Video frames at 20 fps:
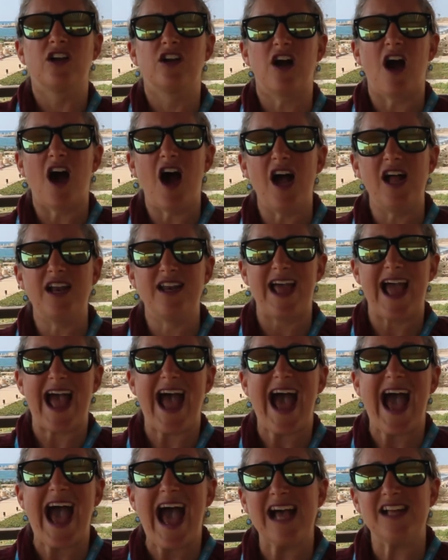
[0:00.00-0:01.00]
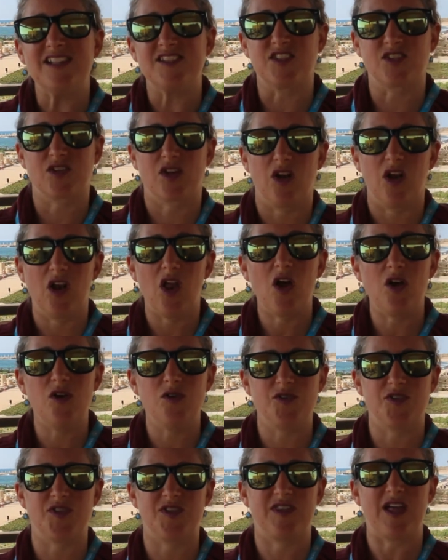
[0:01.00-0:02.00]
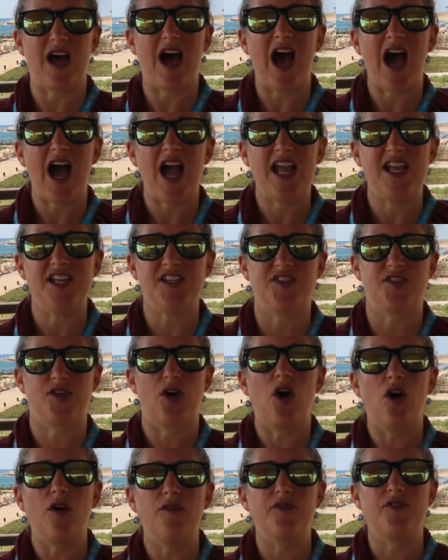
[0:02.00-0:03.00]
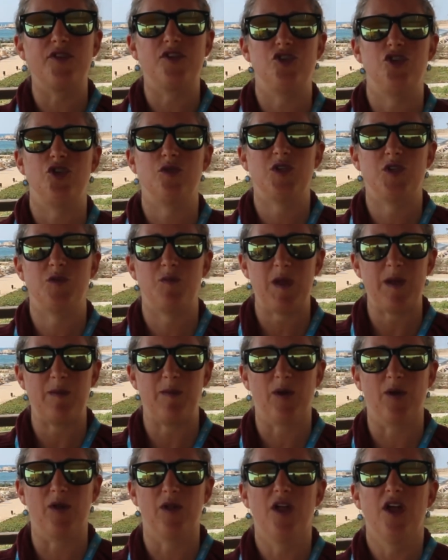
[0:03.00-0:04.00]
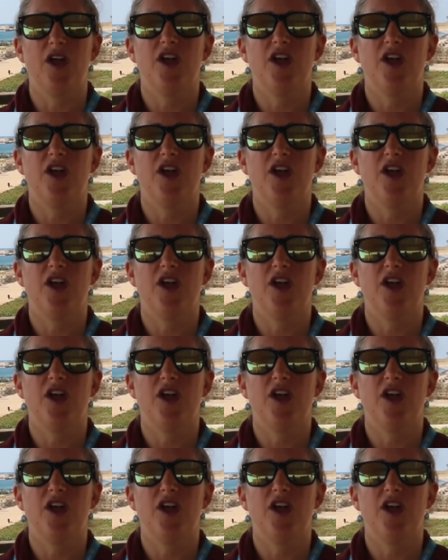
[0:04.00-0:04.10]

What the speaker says: God has closed the eyes of the Jewish people